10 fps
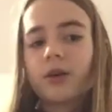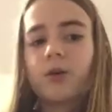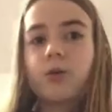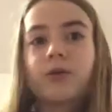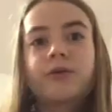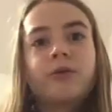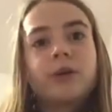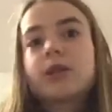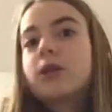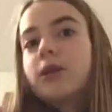Or if you
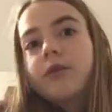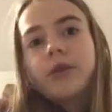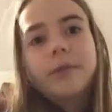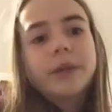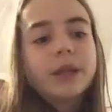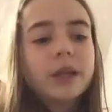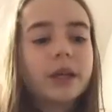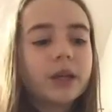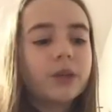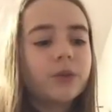want all of them, and then I
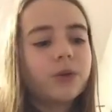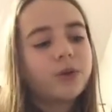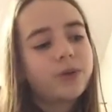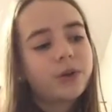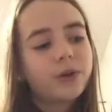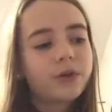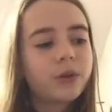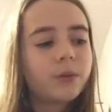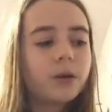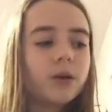can do tutorials on
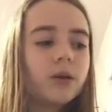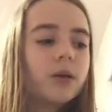them all.